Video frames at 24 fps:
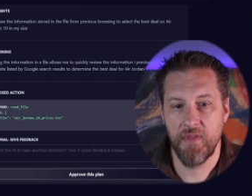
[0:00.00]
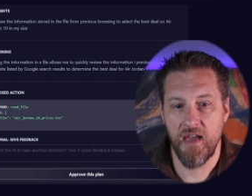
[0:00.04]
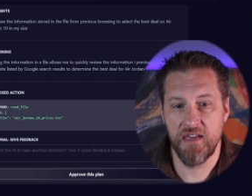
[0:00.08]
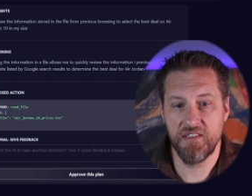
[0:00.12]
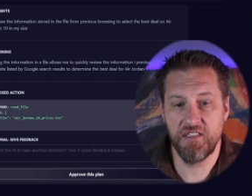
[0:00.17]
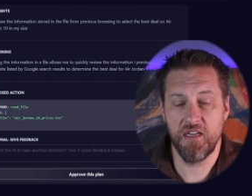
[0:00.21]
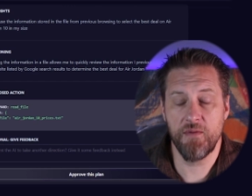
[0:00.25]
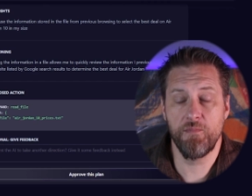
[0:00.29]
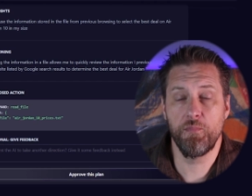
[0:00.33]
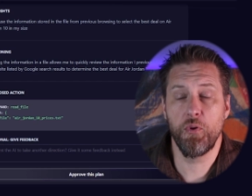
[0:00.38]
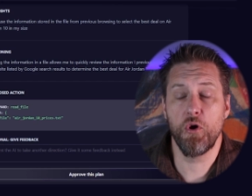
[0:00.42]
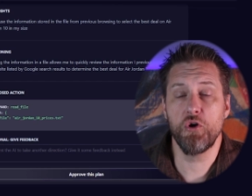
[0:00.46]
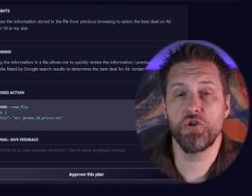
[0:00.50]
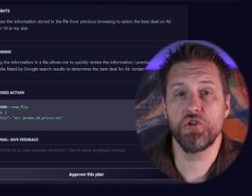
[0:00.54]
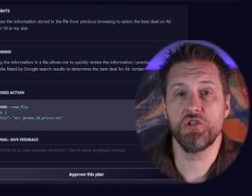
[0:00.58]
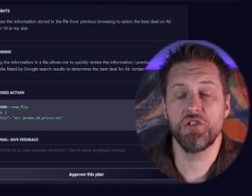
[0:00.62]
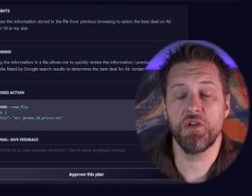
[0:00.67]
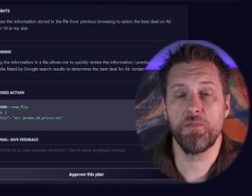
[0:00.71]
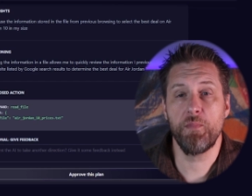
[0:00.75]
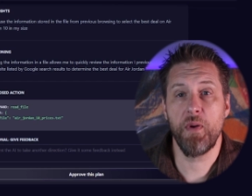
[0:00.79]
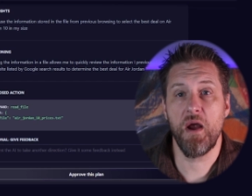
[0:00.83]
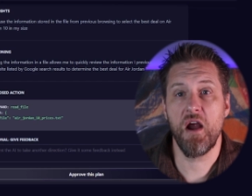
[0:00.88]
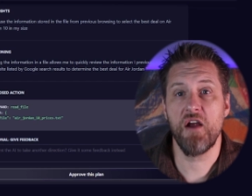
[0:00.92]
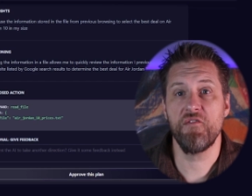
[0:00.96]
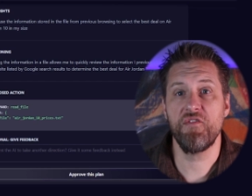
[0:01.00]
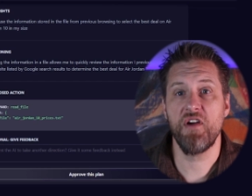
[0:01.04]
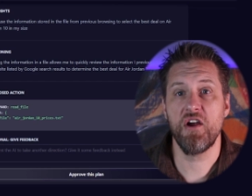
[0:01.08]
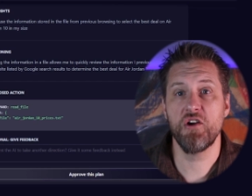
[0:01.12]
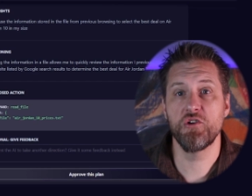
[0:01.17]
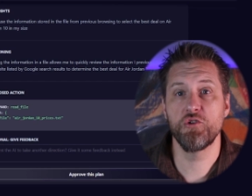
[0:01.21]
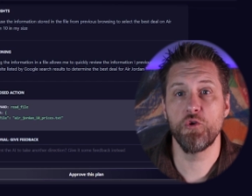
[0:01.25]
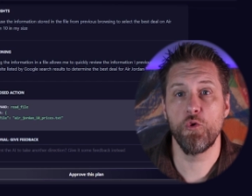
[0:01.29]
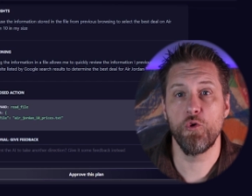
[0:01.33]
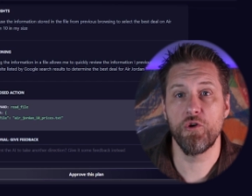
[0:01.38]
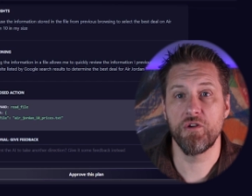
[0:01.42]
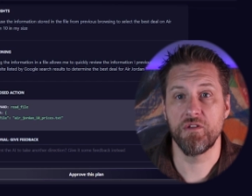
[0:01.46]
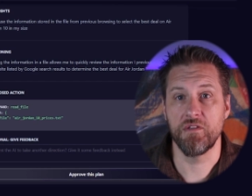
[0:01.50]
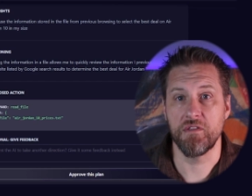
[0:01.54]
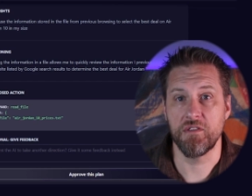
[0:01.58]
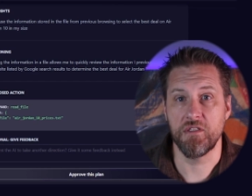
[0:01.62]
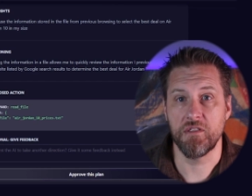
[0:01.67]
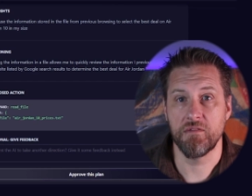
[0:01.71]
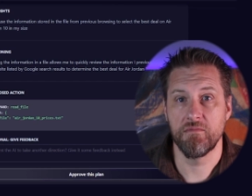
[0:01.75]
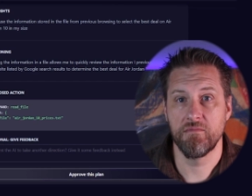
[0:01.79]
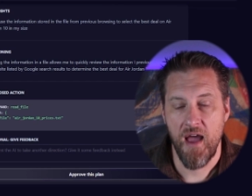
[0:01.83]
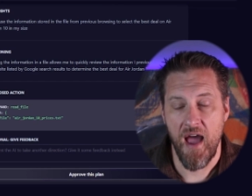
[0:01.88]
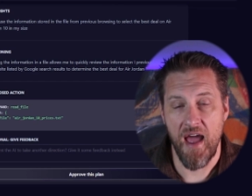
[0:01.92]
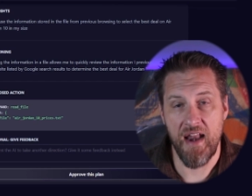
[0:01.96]
I said, purchase a pair of Air
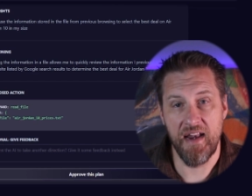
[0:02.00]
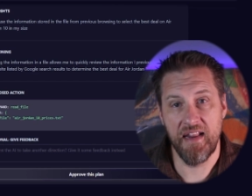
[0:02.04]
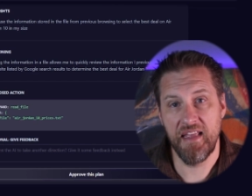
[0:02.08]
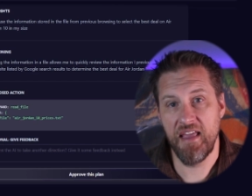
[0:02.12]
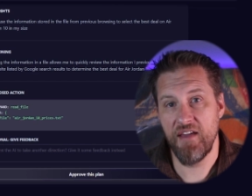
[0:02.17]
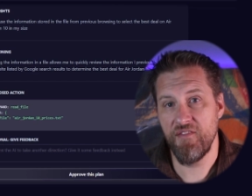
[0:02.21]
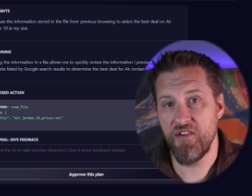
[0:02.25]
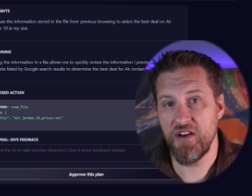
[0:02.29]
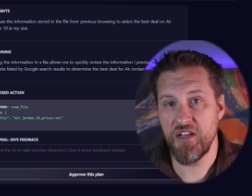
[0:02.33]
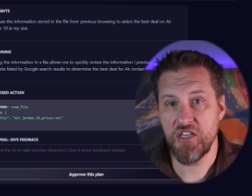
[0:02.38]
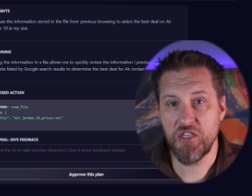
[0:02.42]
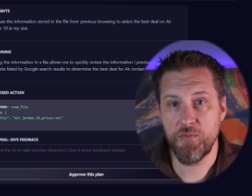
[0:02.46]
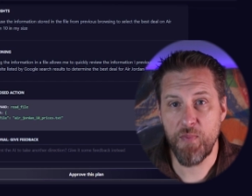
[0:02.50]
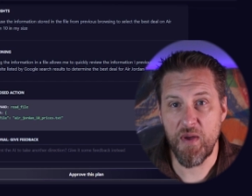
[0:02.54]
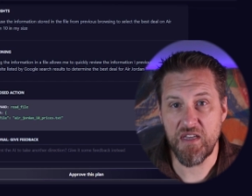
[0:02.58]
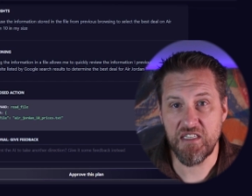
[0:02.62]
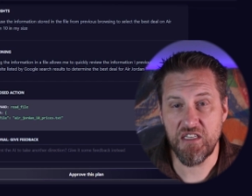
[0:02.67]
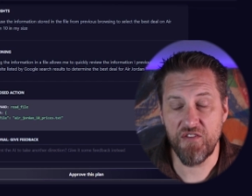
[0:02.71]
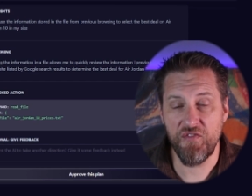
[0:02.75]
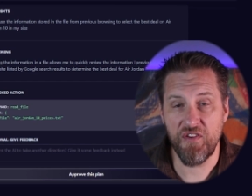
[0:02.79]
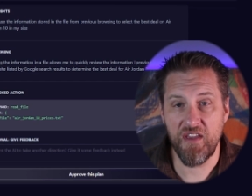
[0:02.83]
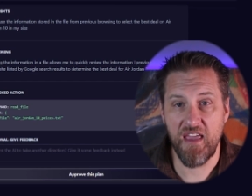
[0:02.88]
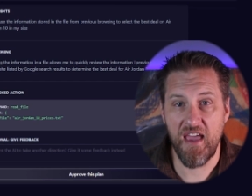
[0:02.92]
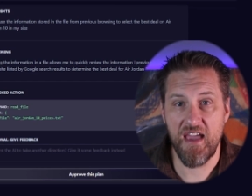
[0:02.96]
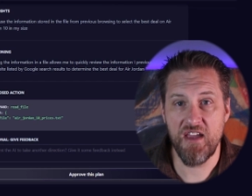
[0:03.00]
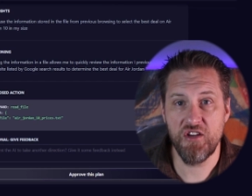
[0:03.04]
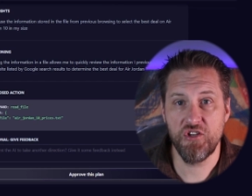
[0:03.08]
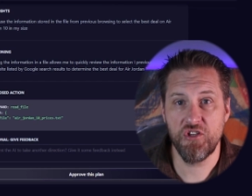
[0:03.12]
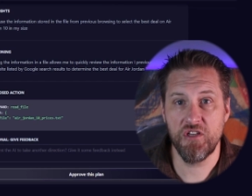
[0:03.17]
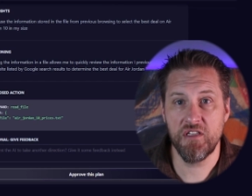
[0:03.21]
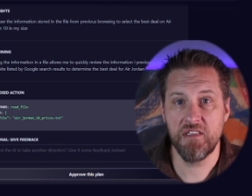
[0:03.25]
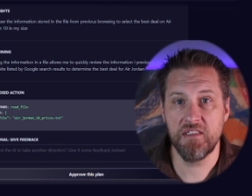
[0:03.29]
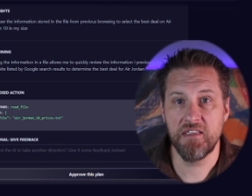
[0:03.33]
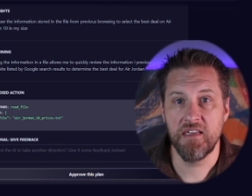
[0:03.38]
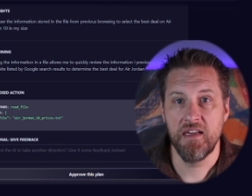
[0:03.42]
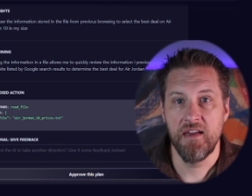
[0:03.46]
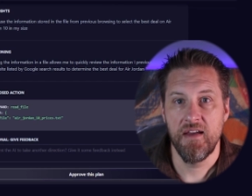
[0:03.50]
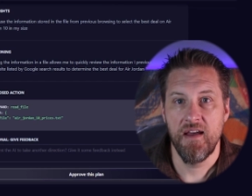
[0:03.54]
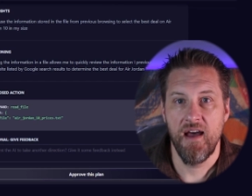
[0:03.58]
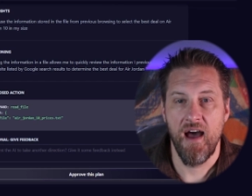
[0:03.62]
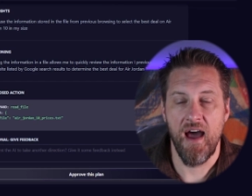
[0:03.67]
Jordans. I didn't give any specifications.